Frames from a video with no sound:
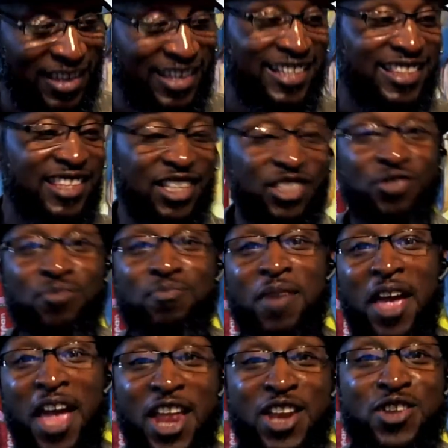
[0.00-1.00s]
This
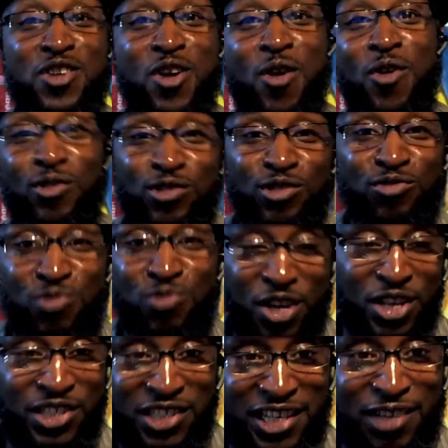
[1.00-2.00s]
man knows
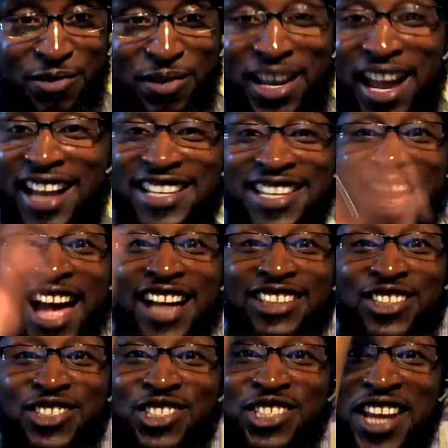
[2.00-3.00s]
Riesling. We got
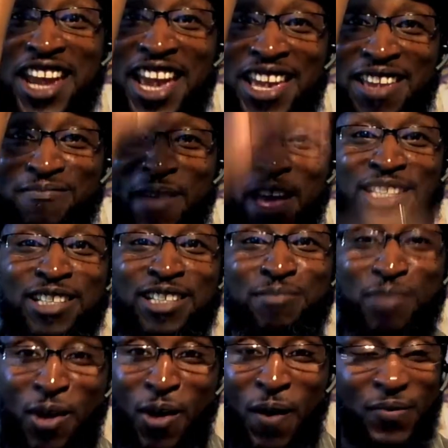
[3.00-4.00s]
Dr. J in
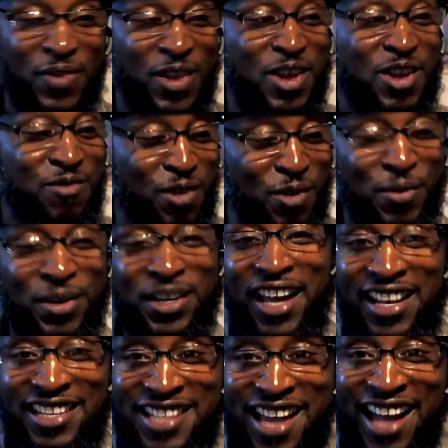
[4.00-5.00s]
basketball, well, we
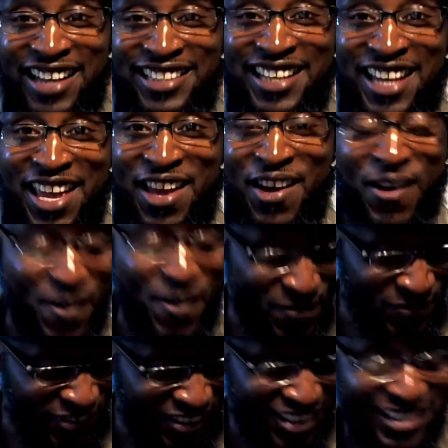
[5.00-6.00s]
got Dr. L
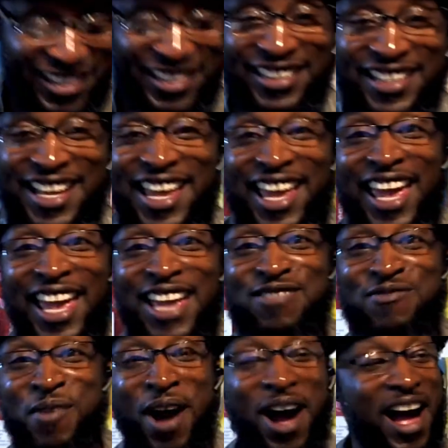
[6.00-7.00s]
in
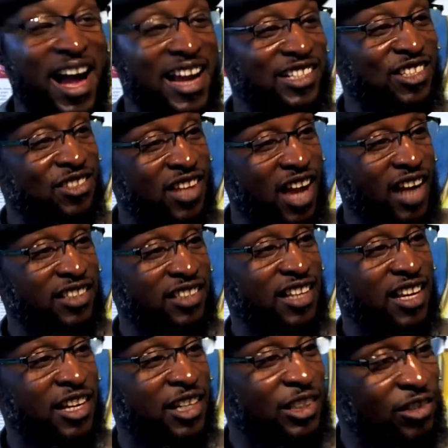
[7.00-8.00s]
wine. So Dr.
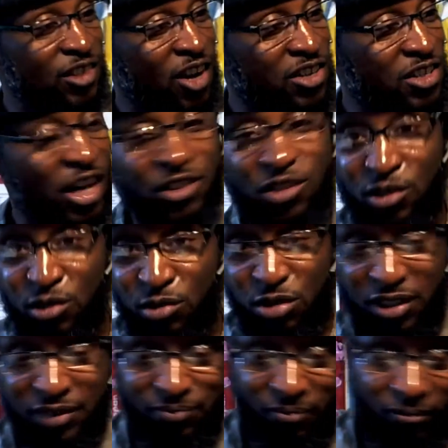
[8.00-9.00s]
L, or Dr. Loosen,